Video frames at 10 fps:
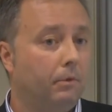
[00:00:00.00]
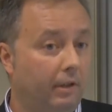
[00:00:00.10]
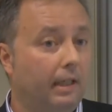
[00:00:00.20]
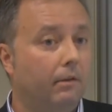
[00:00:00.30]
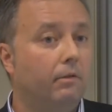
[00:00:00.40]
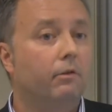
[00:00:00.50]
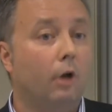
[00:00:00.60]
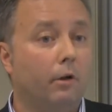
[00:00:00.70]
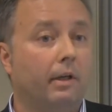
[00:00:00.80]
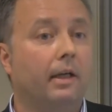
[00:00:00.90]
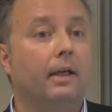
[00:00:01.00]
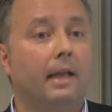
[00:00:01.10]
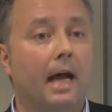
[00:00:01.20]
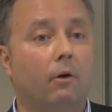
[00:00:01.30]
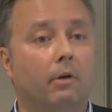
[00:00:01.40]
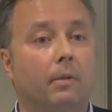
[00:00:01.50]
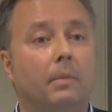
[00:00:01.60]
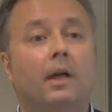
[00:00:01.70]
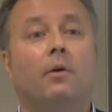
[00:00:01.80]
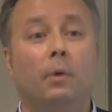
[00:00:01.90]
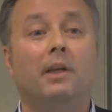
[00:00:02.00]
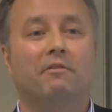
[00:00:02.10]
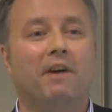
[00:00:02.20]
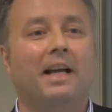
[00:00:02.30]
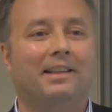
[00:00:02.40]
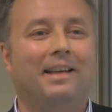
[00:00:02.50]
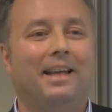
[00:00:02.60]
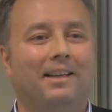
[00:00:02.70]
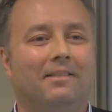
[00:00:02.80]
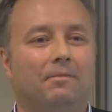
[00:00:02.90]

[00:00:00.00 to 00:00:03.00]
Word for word: seeds, salting in the algorithm, we can find the data.